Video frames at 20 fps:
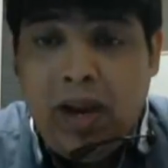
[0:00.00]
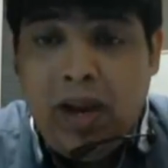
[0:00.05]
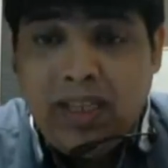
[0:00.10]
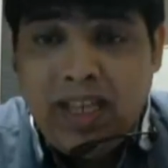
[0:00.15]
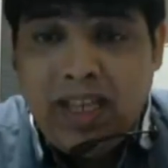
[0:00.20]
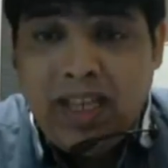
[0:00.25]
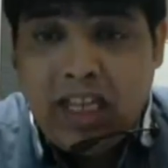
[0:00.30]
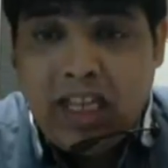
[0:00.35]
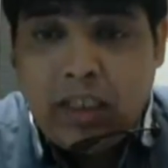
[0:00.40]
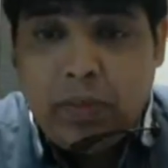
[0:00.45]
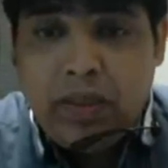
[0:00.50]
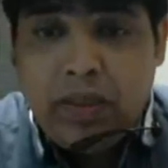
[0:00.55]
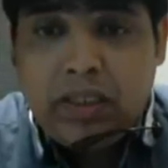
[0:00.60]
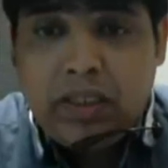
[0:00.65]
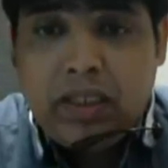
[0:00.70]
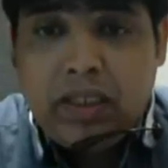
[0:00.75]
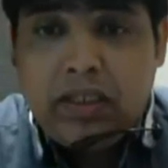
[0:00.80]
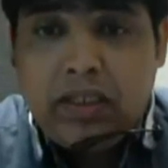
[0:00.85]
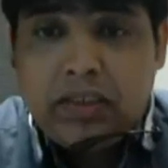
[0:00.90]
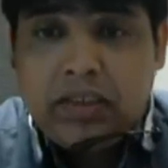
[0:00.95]
Rubel
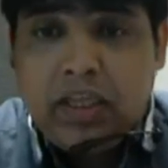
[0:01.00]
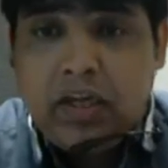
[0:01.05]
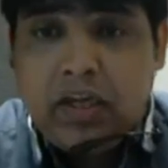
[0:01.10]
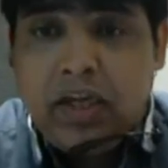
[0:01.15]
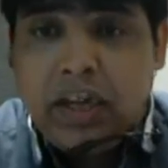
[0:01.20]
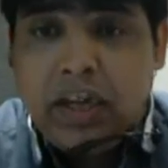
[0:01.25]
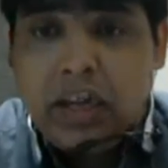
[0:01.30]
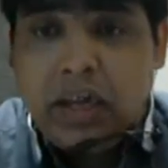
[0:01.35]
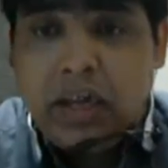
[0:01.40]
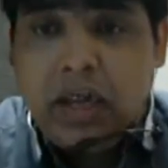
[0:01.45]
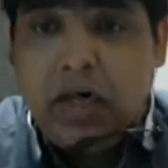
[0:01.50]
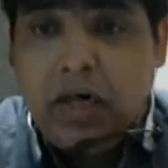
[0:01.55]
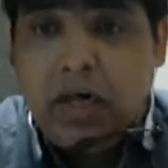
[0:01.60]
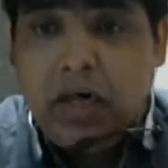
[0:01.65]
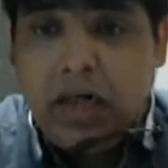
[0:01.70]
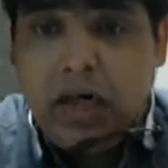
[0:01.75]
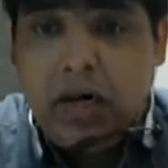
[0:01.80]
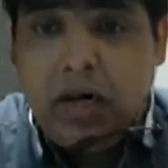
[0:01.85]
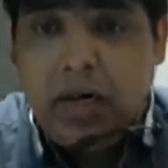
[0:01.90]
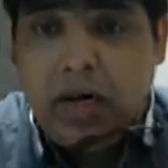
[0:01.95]
asked, sir, service
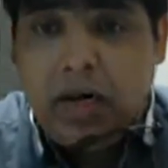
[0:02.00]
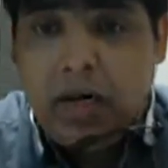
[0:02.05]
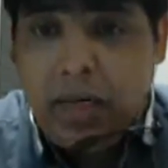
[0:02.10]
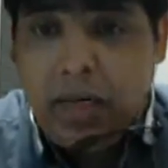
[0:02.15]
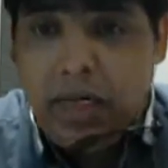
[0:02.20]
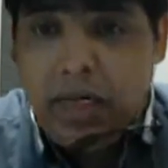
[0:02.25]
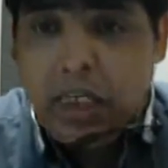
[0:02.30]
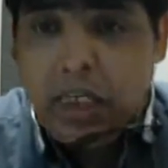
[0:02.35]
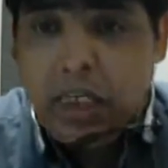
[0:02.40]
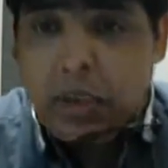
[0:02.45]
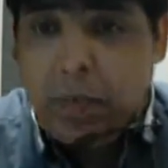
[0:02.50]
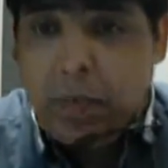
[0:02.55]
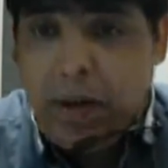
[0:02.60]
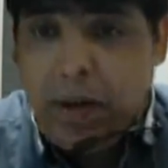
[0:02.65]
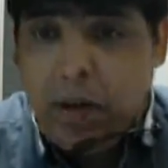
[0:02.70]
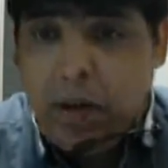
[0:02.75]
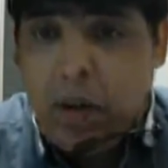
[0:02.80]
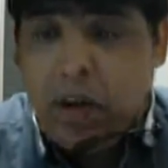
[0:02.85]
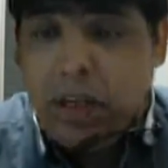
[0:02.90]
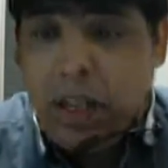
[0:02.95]
the
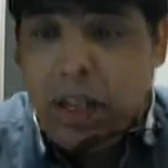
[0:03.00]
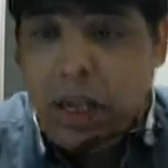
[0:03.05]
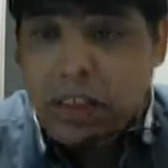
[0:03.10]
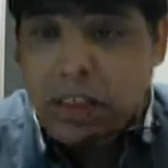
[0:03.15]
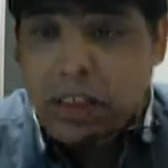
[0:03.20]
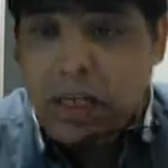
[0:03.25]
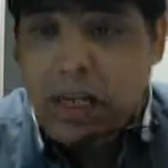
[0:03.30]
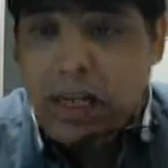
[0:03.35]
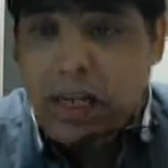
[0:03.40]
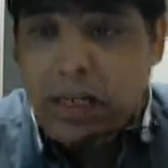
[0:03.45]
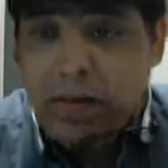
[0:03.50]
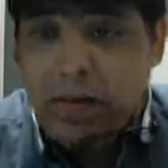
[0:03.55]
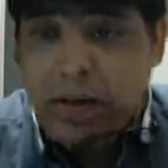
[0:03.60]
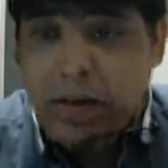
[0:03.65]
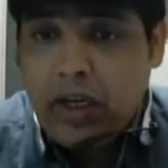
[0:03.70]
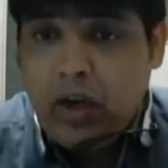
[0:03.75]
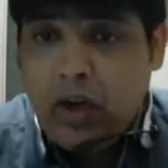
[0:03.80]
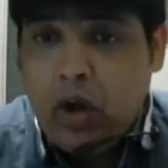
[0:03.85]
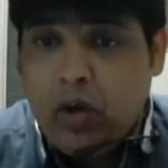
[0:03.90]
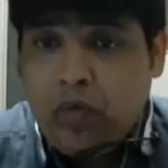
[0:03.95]
spend on cultural
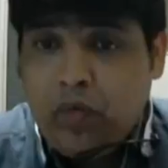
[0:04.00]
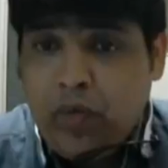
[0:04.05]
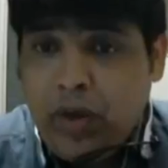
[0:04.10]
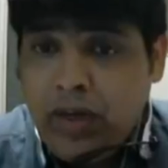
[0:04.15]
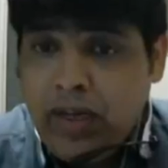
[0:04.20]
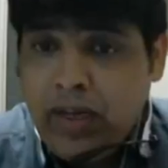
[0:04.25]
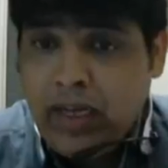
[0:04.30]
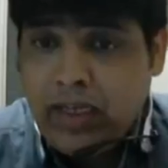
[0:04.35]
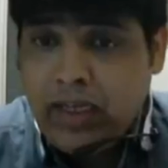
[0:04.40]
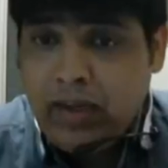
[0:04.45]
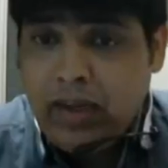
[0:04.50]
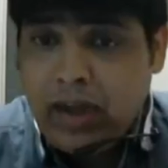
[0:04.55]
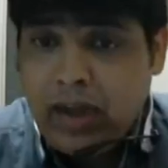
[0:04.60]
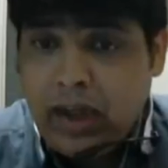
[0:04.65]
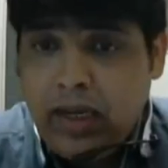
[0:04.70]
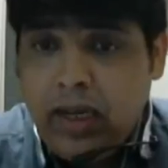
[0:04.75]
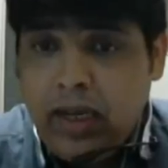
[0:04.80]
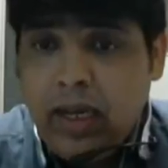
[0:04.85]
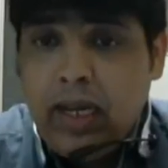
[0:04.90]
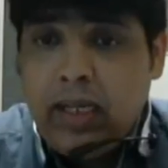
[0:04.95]
activity or fun
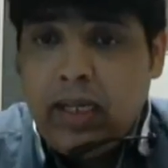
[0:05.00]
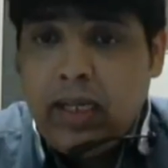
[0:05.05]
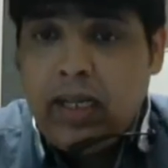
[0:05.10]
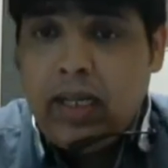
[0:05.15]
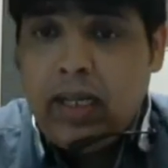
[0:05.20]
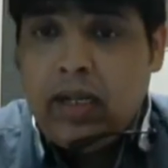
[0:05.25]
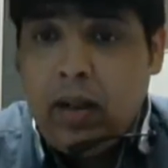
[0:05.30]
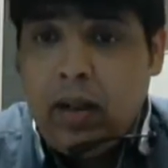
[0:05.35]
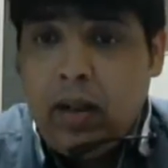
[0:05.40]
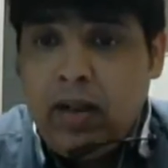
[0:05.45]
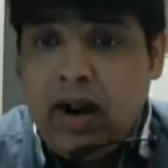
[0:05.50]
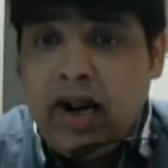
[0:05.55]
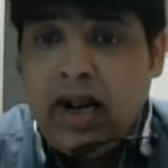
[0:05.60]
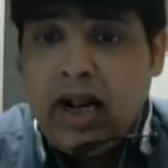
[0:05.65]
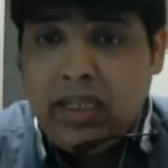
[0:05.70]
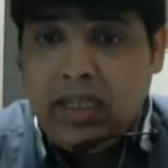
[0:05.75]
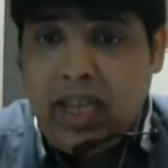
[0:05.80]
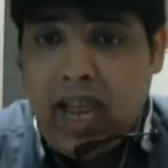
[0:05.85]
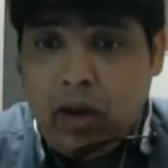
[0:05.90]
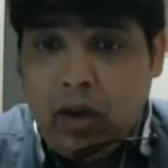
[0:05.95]
activity that a
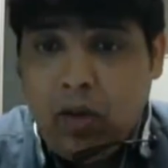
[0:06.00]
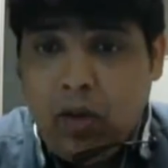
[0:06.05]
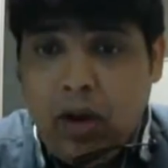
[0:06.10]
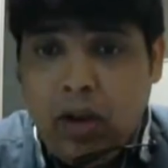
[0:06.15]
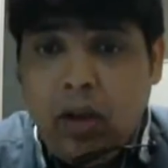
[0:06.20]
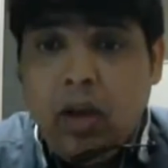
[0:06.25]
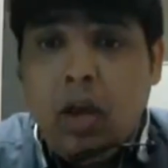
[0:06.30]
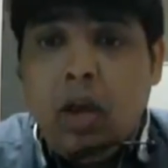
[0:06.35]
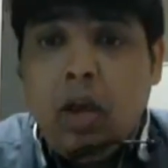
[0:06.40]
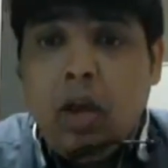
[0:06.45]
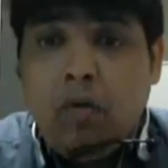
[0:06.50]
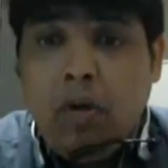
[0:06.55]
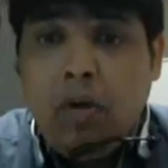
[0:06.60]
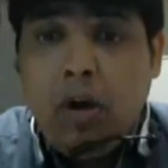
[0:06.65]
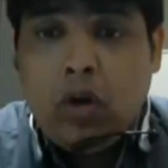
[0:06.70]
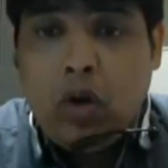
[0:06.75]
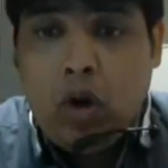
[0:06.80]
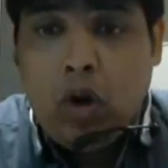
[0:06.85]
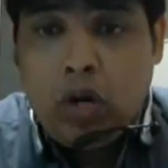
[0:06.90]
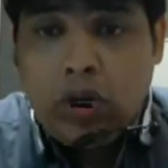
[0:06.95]
company does annually
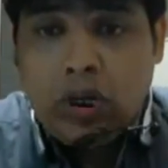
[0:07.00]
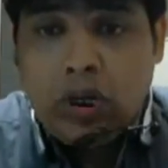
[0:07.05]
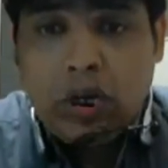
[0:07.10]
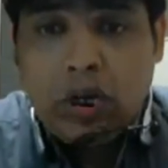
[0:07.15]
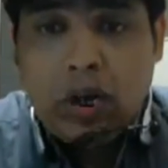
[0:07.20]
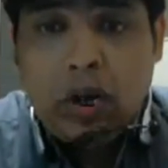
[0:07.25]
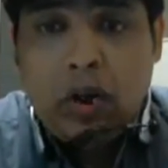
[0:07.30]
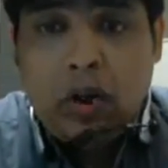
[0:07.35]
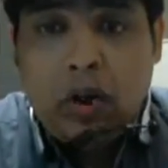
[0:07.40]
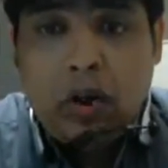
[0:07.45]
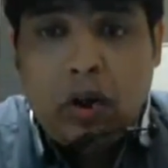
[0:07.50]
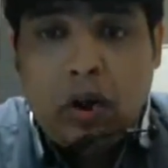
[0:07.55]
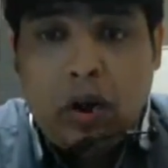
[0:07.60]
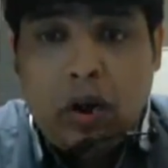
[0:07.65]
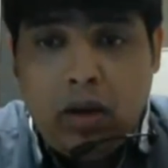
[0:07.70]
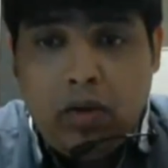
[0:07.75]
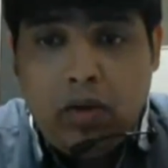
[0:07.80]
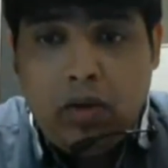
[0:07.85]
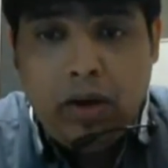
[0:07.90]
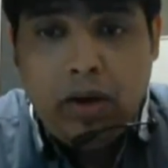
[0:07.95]
will
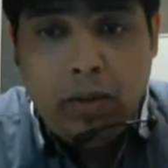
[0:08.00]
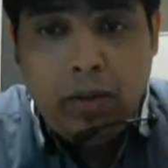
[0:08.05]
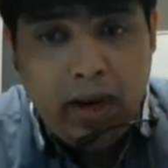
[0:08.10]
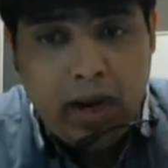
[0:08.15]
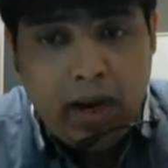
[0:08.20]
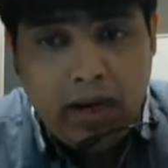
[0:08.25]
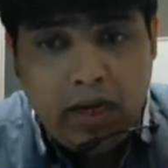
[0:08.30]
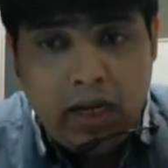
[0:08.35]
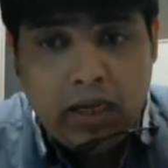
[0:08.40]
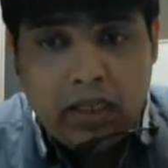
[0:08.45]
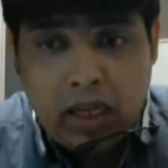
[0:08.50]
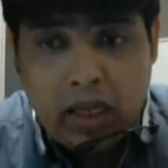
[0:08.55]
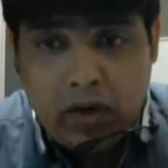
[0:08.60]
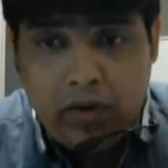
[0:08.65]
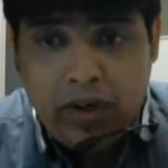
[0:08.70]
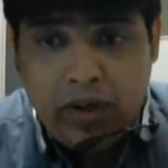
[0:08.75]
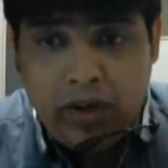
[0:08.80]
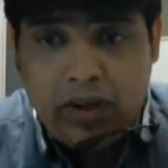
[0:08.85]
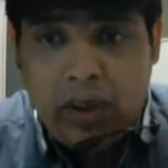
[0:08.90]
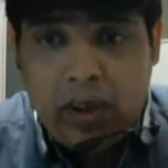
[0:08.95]
be
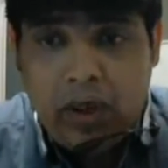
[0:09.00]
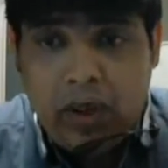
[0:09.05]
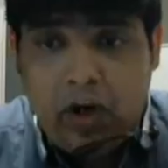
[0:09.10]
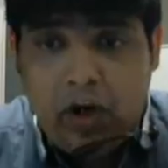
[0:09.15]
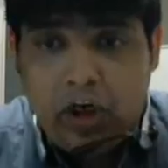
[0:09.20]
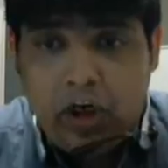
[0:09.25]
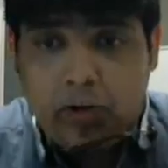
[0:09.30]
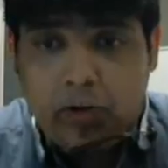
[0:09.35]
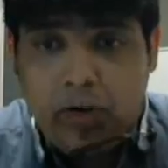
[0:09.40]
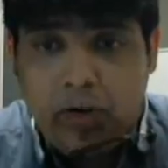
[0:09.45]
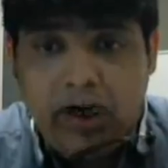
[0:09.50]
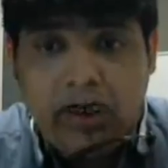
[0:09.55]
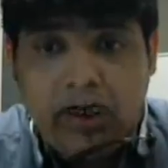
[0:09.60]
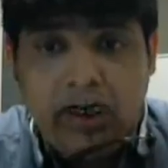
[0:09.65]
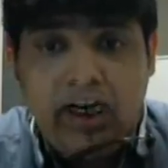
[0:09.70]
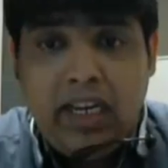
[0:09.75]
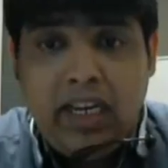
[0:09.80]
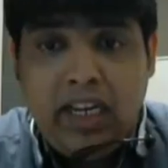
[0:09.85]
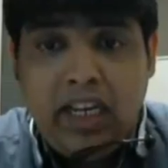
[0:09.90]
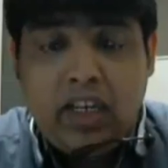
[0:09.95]
under service or
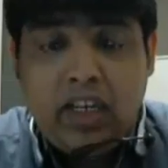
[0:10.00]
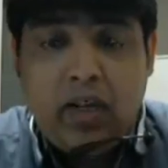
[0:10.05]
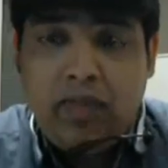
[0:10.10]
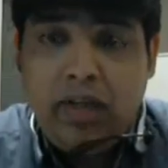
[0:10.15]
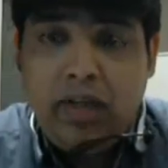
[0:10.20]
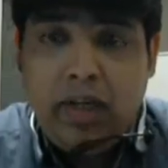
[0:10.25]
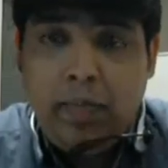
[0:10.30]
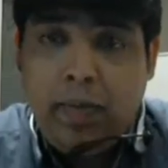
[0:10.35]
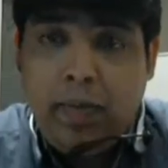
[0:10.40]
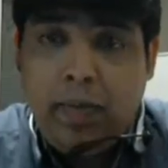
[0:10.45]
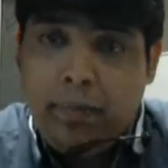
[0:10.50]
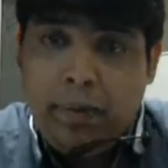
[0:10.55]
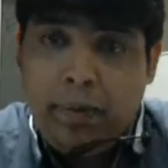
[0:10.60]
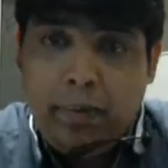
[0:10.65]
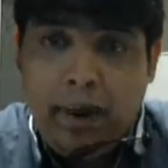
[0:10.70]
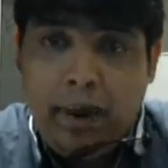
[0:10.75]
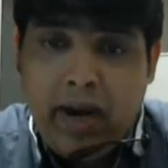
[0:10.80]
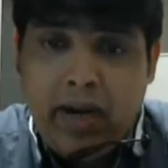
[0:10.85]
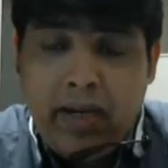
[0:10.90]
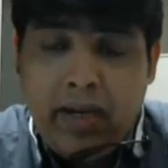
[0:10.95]
split in each of the
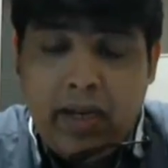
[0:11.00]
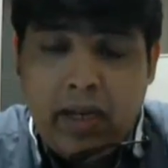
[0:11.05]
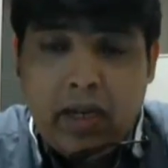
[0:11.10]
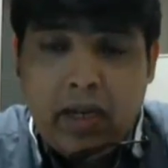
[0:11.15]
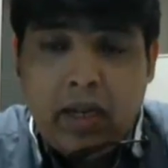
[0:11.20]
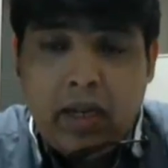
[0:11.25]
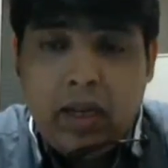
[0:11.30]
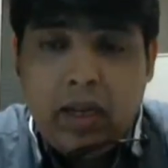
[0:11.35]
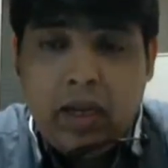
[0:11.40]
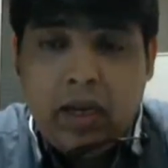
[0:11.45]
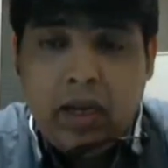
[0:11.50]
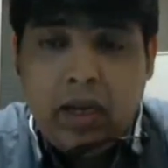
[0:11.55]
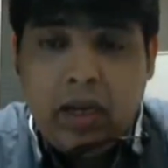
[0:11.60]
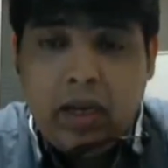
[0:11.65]
department. My dear,